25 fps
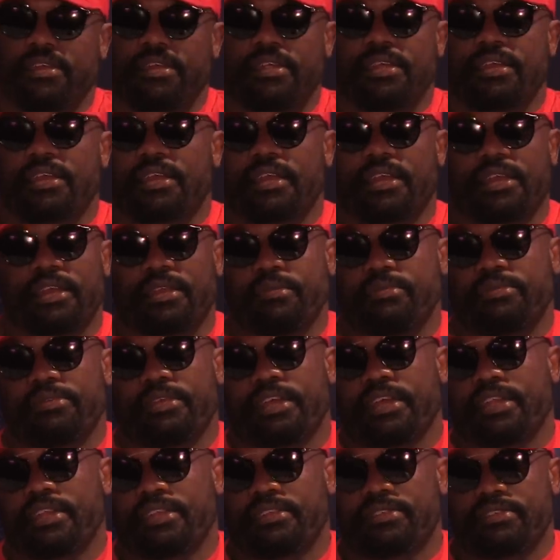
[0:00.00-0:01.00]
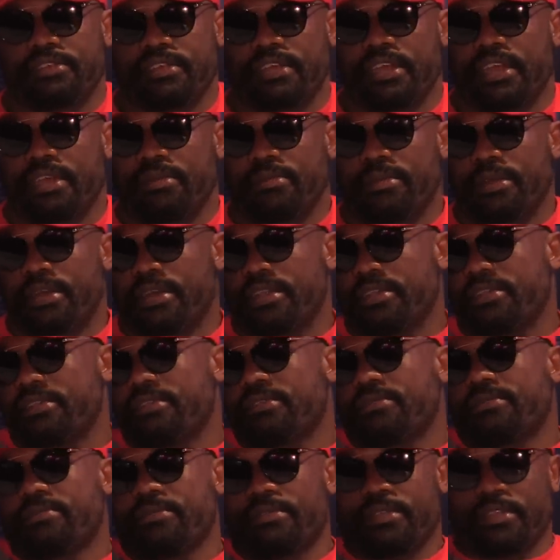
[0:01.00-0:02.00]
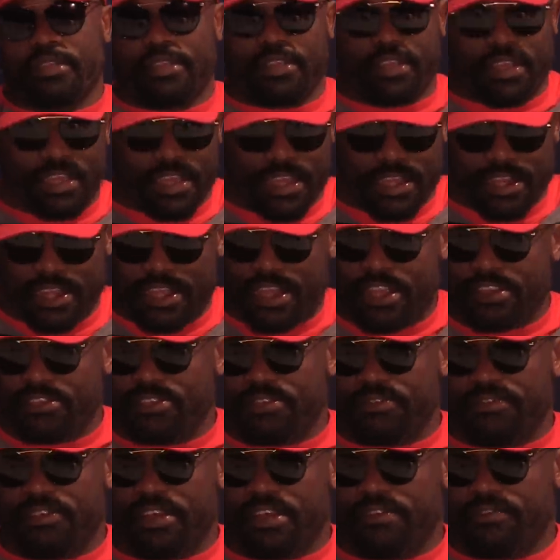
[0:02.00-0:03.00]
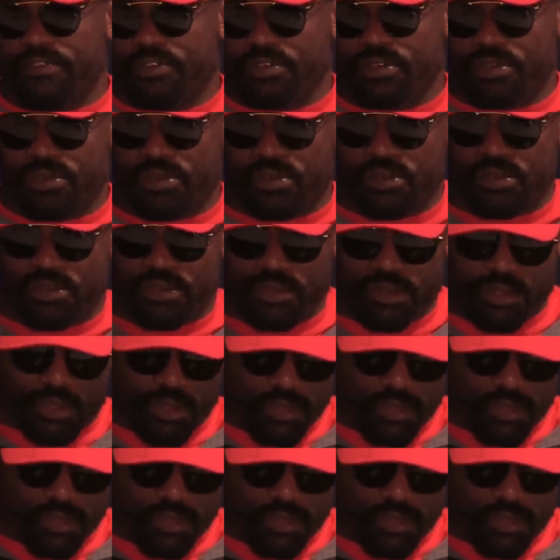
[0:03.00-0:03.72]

yeah, I keep saying this again, man, Eddie has to fight for